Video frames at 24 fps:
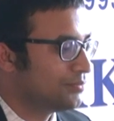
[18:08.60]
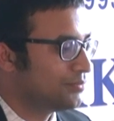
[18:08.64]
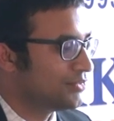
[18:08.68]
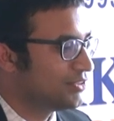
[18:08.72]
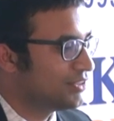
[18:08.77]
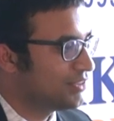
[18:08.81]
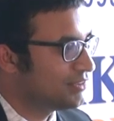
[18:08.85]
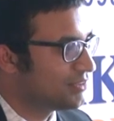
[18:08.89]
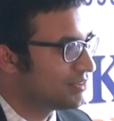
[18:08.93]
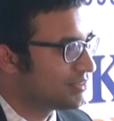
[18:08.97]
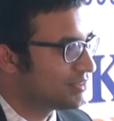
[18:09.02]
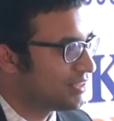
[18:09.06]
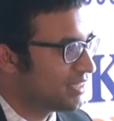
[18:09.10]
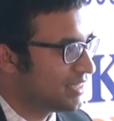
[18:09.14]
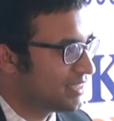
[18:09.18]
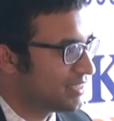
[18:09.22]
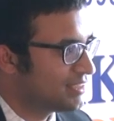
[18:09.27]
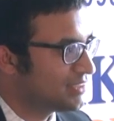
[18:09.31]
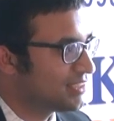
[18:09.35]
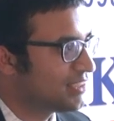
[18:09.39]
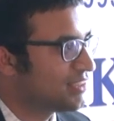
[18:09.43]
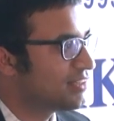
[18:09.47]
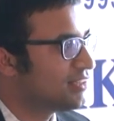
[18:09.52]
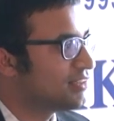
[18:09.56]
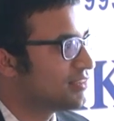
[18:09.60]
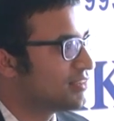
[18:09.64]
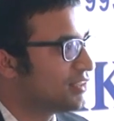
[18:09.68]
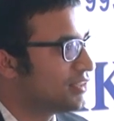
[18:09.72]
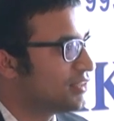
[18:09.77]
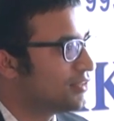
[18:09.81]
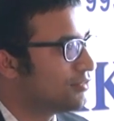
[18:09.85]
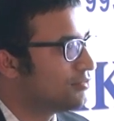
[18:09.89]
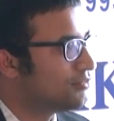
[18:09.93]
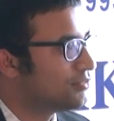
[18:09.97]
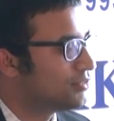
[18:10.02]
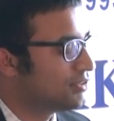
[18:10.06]
Strategic
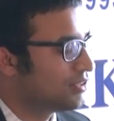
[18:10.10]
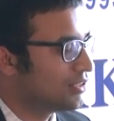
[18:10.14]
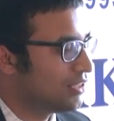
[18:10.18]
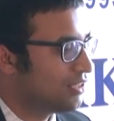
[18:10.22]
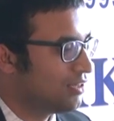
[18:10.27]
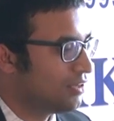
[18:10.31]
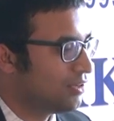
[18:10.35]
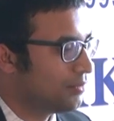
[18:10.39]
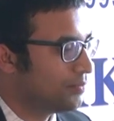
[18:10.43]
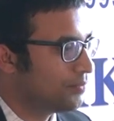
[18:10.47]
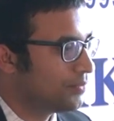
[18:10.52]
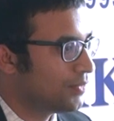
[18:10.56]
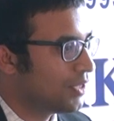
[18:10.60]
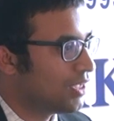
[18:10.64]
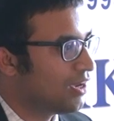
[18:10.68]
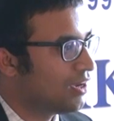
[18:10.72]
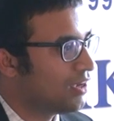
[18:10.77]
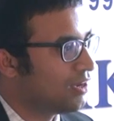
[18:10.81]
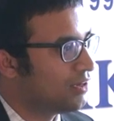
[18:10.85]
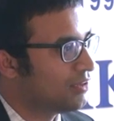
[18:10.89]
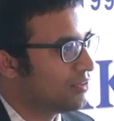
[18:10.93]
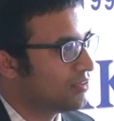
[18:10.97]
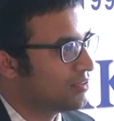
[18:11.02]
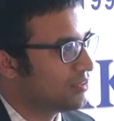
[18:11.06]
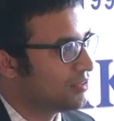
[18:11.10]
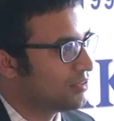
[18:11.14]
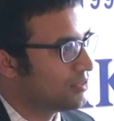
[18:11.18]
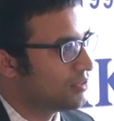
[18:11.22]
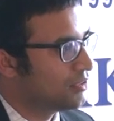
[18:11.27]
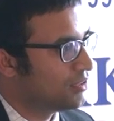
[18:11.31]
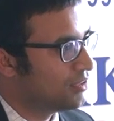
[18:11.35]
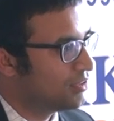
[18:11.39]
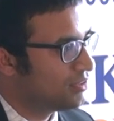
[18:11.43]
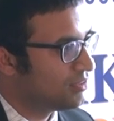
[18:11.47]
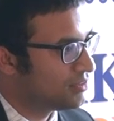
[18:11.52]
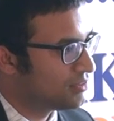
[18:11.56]
reserves are
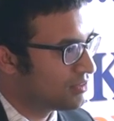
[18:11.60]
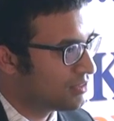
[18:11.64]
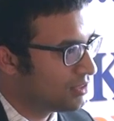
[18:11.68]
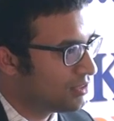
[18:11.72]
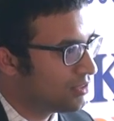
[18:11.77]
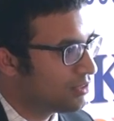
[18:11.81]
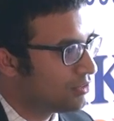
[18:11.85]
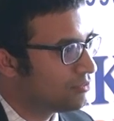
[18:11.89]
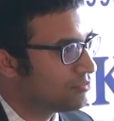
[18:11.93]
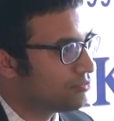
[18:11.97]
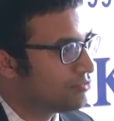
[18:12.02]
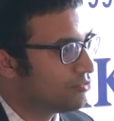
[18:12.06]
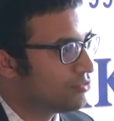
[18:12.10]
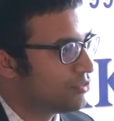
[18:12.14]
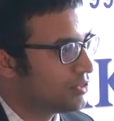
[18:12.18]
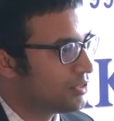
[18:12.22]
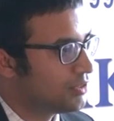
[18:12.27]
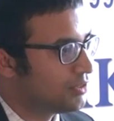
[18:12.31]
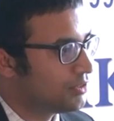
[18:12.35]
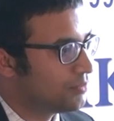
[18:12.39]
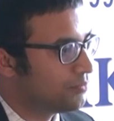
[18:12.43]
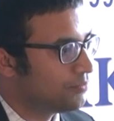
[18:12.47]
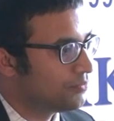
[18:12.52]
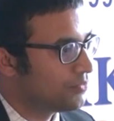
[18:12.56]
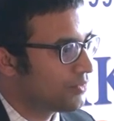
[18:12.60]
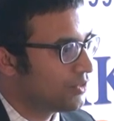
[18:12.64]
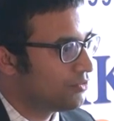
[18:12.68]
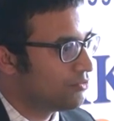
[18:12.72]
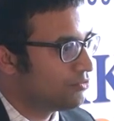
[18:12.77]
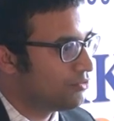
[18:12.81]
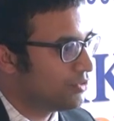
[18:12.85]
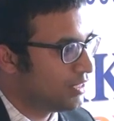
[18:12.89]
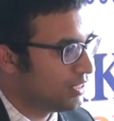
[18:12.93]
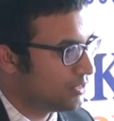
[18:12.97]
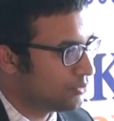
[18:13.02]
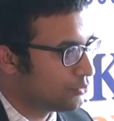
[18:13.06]
reserve
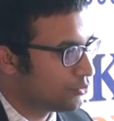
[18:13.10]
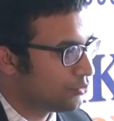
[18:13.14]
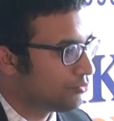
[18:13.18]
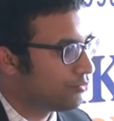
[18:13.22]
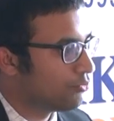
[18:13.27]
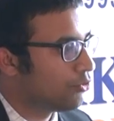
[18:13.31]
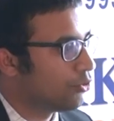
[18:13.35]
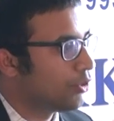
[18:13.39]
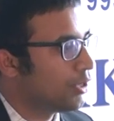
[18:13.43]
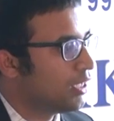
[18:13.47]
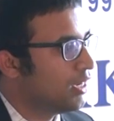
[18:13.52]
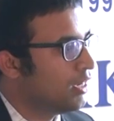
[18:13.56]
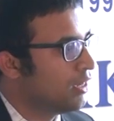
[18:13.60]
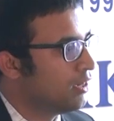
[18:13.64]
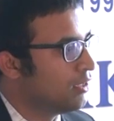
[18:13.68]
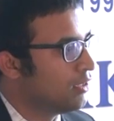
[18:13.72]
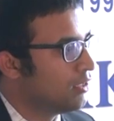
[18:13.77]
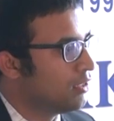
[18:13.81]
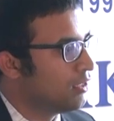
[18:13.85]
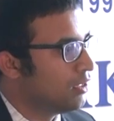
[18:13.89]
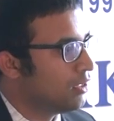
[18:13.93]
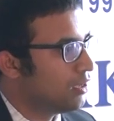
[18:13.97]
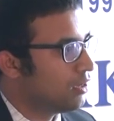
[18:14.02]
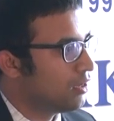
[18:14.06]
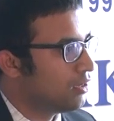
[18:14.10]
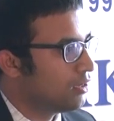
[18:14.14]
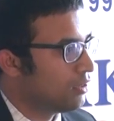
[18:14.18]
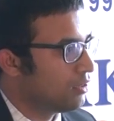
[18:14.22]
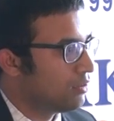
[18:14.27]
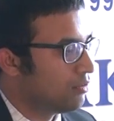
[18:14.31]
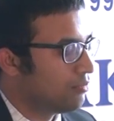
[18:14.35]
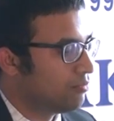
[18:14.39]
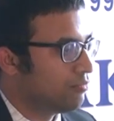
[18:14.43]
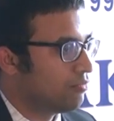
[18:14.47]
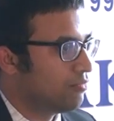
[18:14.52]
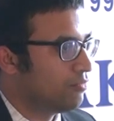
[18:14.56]
fields of oil.
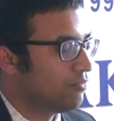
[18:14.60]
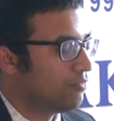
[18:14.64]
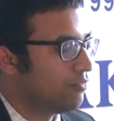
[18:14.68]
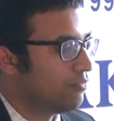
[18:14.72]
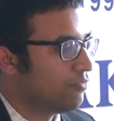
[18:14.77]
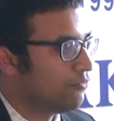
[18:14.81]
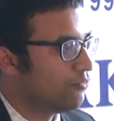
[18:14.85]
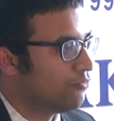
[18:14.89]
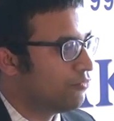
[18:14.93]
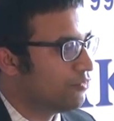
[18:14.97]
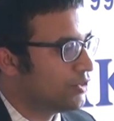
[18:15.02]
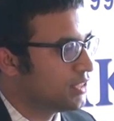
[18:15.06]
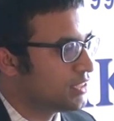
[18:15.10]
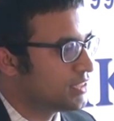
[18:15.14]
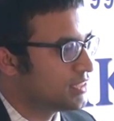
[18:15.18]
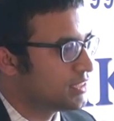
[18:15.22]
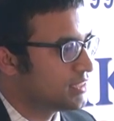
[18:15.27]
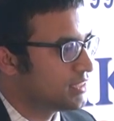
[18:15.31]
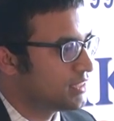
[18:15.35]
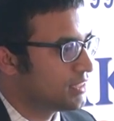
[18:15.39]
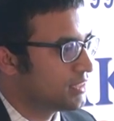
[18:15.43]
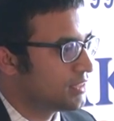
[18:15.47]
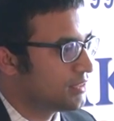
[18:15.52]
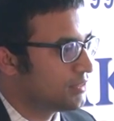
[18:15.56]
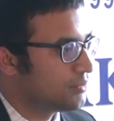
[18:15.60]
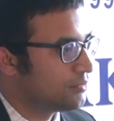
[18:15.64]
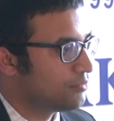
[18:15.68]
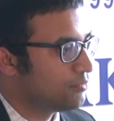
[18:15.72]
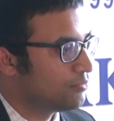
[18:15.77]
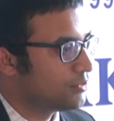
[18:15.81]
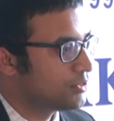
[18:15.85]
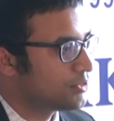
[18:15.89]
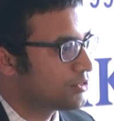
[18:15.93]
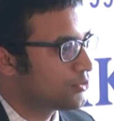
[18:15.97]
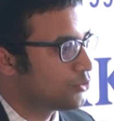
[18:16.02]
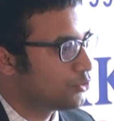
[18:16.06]
Which
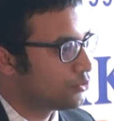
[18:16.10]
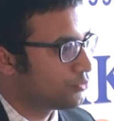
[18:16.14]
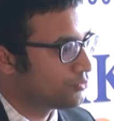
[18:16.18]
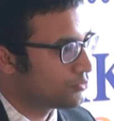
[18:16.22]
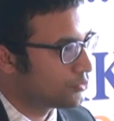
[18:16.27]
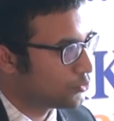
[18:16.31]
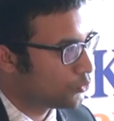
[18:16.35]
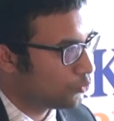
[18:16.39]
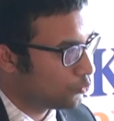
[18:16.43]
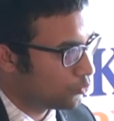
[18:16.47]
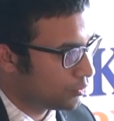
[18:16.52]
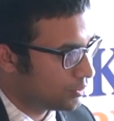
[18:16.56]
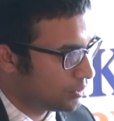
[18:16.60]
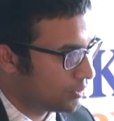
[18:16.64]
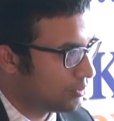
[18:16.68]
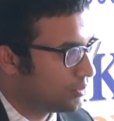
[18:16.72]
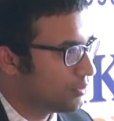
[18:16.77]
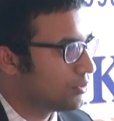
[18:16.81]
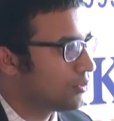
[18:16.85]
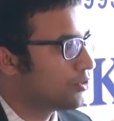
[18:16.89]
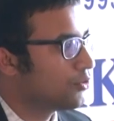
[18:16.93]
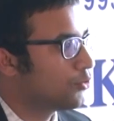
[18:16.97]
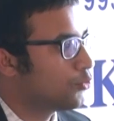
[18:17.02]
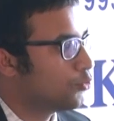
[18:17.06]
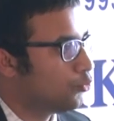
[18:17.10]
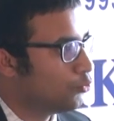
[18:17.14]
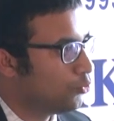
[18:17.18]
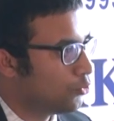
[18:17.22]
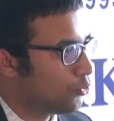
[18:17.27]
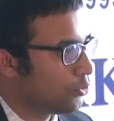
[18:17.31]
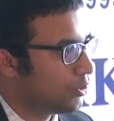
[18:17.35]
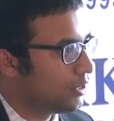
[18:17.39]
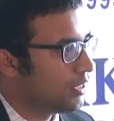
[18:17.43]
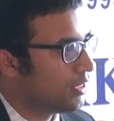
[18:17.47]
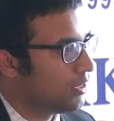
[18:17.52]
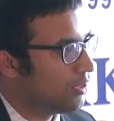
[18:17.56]
sort of store the
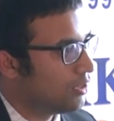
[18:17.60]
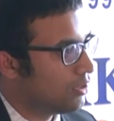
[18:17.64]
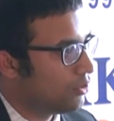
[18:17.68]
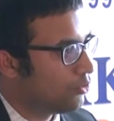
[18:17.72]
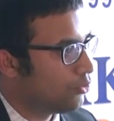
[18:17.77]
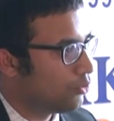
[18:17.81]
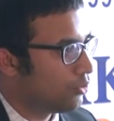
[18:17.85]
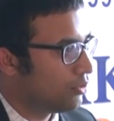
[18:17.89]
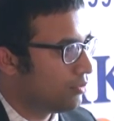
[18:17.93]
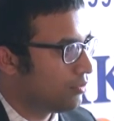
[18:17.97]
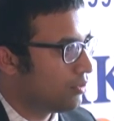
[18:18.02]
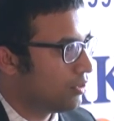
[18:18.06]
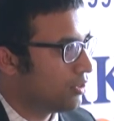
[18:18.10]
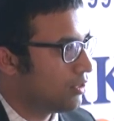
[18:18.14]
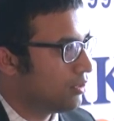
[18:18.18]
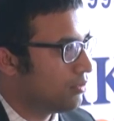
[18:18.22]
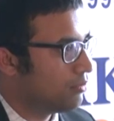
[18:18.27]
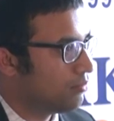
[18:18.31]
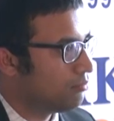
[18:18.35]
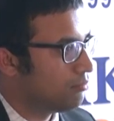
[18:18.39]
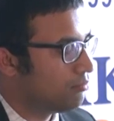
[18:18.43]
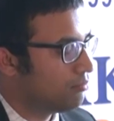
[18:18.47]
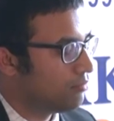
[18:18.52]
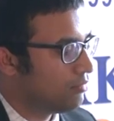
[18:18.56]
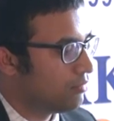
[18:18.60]
crude oil or the